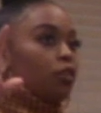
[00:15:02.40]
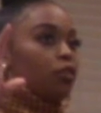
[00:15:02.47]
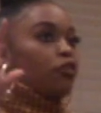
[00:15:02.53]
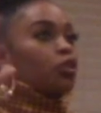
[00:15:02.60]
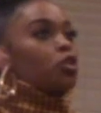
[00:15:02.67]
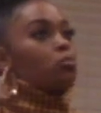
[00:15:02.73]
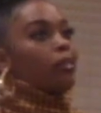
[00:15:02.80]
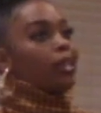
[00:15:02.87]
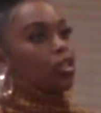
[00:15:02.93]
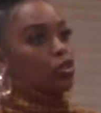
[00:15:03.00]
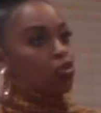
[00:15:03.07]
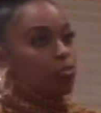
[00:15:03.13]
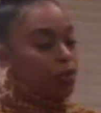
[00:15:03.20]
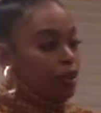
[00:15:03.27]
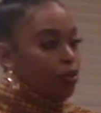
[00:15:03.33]
the first black
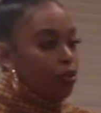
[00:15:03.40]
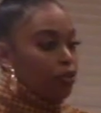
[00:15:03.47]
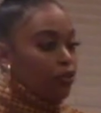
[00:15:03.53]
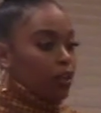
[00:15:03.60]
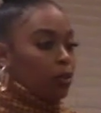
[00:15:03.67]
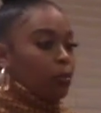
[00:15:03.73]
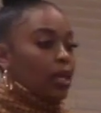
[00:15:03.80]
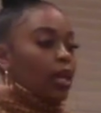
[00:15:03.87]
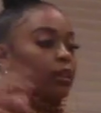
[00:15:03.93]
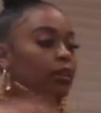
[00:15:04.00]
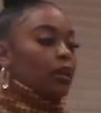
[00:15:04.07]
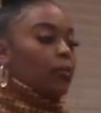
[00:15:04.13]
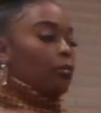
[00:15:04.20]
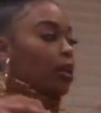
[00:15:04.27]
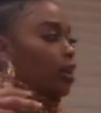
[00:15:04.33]
superhero family, I
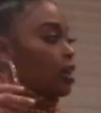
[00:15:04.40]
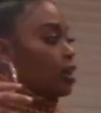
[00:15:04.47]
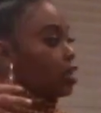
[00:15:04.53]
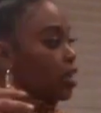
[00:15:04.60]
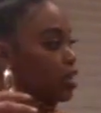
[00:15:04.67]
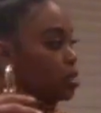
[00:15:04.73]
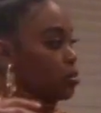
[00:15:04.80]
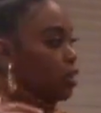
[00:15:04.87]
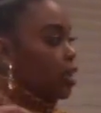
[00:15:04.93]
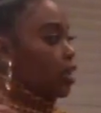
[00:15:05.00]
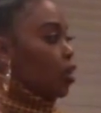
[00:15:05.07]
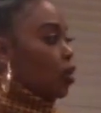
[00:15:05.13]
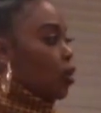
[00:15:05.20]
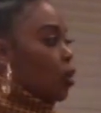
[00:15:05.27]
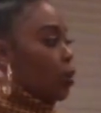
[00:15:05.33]
think being a lesbian
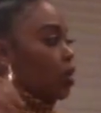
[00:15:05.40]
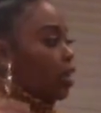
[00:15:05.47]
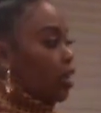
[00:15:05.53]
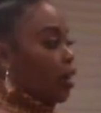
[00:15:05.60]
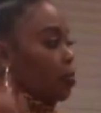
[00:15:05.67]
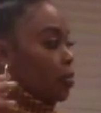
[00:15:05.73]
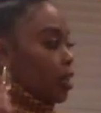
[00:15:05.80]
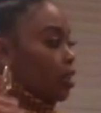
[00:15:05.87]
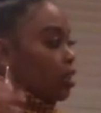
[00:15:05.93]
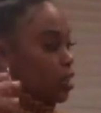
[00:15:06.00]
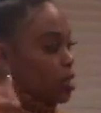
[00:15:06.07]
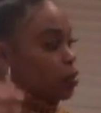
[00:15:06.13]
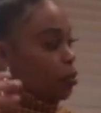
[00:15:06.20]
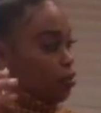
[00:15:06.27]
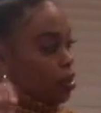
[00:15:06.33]
and knowing that I'm being an
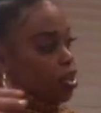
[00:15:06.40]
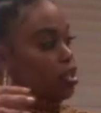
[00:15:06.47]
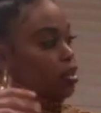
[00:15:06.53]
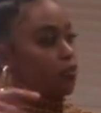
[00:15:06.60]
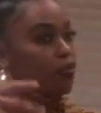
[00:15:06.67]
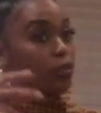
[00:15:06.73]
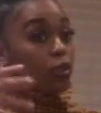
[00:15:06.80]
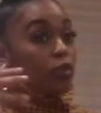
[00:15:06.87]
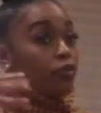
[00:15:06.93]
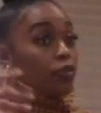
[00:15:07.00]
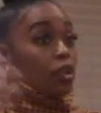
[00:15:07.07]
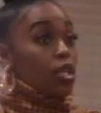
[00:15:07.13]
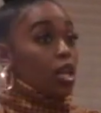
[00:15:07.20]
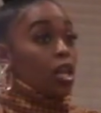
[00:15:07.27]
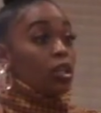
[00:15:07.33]
inspiration for
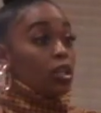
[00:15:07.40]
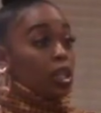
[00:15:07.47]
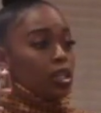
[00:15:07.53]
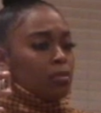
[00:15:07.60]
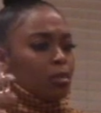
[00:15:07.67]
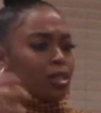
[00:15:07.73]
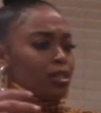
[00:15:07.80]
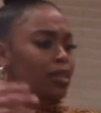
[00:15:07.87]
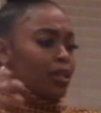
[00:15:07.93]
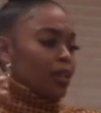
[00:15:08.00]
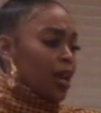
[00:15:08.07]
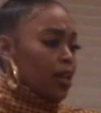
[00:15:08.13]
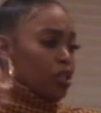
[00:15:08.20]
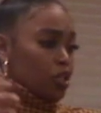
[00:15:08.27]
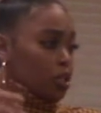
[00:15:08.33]
young lesbians, and
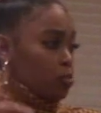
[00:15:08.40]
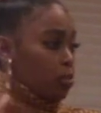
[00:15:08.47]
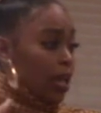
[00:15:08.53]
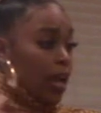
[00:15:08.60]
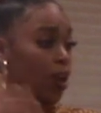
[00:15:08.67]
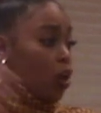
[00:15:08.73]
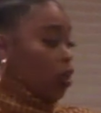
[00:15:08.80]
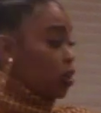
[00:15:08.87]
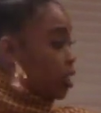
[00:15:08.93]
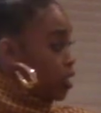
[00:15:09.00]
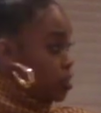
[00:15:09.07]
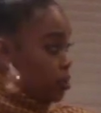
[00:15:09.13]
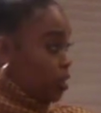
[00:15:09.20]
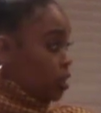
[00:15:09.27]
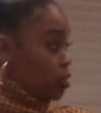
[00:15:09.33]
not just black, all
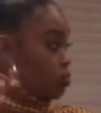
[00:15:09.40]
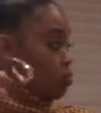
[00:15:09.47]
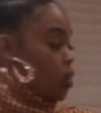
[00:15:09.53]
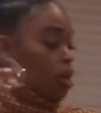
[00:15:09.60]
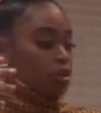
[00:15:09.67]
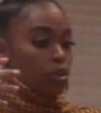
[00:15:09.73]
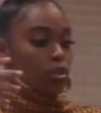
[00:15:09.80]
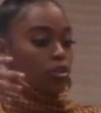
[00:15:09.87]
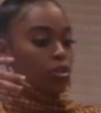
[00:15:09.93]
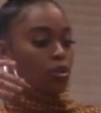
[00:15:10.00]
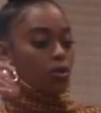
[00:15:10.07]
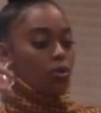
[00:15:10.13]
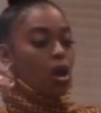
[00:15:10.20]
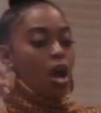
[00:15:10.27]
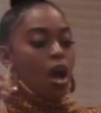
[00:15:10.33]
lesbians who watch our
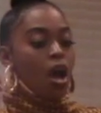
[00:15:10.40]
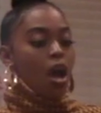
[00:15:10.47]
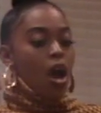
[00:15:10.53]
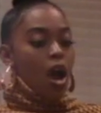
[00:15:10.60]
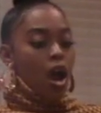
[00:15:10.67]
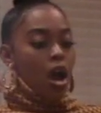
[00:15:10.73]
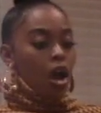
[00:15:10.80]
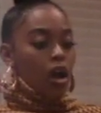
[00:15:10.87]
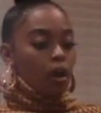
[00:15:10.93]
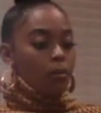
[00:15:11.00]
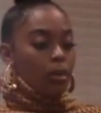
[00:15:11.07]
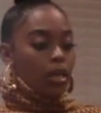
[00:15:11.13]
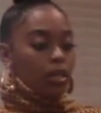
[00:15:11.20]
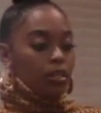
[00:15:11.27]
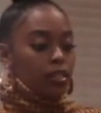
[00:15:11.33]
show.
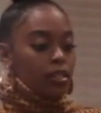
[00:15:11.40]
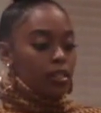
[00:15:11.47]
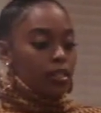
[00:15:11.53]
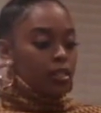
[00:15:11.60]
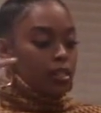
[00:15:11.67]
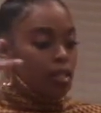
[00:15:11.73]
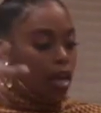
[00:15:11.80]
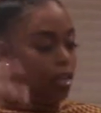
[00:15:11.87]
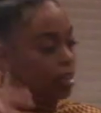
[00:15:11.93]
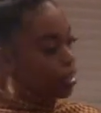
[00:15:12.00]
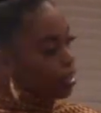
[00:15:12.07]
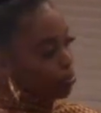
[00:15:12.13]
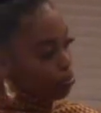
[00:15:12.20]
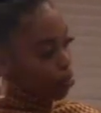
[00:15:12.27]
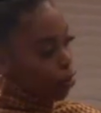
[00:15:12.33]
And
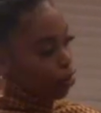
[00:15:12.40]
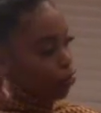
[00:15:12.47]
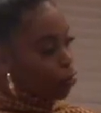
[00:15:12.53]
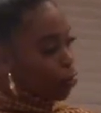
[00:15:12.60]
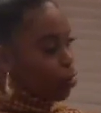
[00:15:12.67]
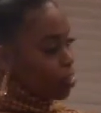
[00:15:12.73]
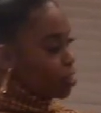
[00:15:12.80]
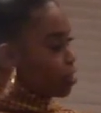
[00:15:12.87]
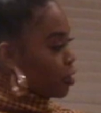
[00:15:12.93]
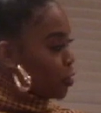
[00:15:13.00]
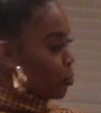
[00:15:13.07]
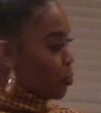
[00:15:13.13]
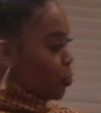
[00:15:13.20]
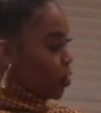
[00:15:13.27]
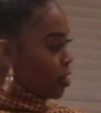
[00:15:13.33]
second part of the
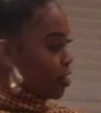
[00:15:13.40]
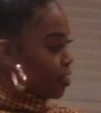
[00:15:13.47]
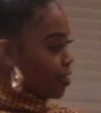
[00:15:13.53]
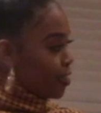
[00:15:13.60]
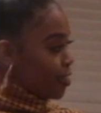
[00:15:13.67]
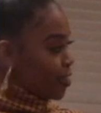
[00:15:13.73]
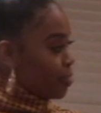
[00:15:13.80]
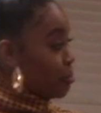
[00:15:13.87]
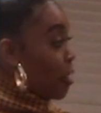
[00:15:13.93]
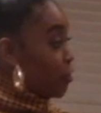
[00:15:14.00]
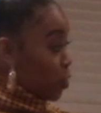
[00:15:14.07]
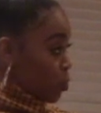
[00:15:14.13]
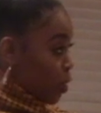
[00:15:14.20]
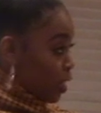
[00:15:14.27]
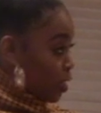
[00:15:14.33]
question was my
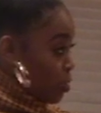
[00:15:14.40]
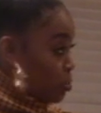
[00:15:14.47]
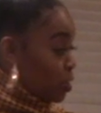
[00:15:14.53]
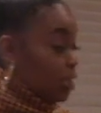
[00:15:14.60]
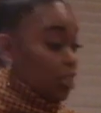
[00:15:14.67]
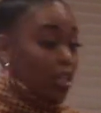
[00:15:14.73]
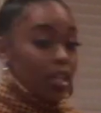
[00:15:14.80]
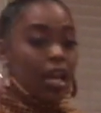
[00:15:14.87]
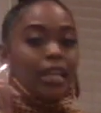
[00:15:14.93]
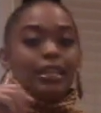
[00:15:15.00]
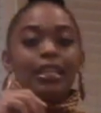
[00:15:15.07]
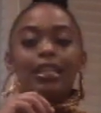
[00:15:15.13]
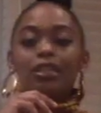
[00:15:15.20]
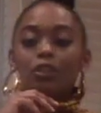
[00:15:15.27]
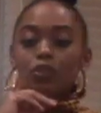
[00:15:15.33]
responsibility. I
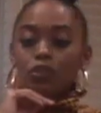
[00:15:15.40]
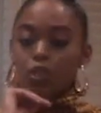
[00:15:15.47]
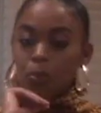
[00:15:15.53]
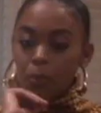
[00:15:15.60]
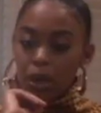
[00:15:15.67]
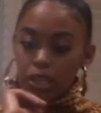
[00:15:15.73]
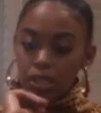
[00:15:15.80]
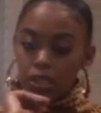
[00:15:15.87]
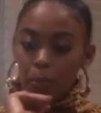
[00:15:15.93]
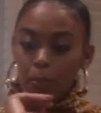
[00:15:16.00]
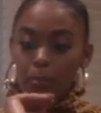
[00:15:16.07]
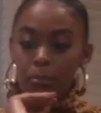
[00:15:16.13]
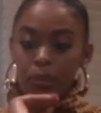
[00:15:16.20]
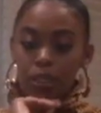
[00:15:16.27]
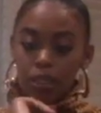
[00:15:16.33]
think the
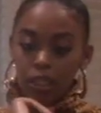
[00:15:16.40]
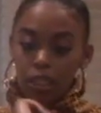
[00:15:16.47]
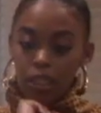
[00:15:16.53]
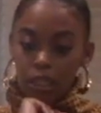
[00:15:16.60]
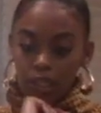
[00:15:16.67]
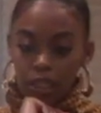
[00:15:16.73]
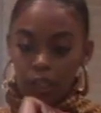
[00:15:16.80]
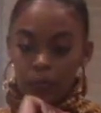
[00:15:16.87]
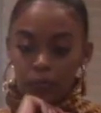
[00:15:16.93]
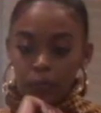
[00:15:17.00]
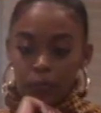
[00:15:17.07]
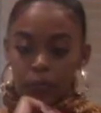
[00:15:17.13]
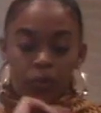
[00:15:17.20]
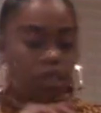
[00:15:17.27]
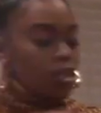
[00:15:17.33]
responsibility
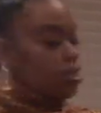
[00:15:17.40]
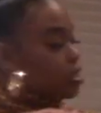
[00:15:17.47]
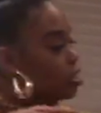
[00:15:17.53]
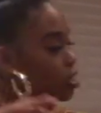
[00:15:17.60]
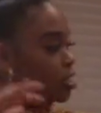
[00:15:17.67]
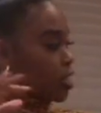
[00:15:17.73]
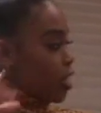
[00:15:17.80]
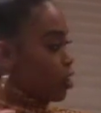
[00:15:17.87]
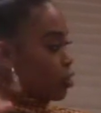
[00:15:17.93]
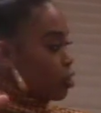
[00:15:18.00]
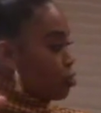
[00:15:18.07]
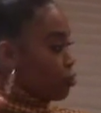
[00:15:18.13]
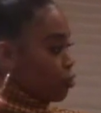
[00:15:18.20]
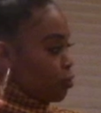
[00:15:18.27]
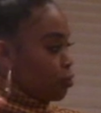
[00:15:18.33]
is to just tell the
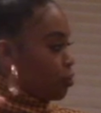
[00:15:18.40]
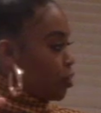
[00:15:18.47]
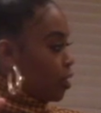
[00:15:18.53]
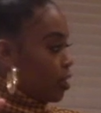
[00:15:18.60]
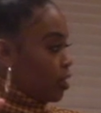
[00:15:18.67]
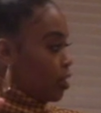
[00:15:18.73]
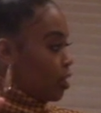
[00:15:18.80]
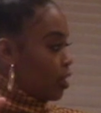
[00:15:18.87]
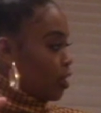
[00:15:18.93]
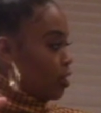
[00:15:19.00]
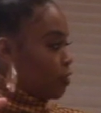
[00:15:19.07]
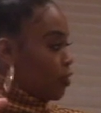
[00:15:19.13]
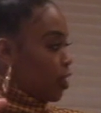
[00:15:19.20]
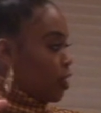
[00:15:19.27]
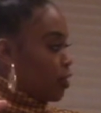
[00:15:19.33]
truth
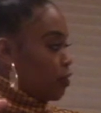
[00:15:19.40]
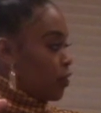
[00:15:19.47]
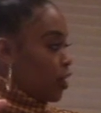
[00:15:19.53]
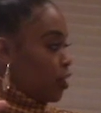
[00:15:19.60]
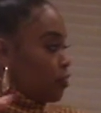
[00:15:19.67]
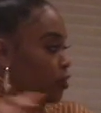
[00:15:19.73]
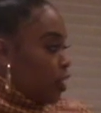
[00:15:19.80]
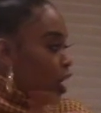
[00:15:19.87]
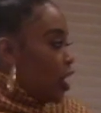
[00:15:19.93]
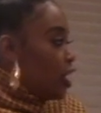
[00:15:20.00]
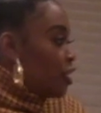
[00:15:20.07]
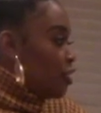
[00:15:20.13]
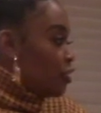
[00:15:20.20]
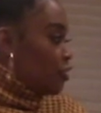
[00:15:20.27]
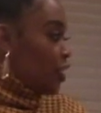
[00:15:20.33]
of love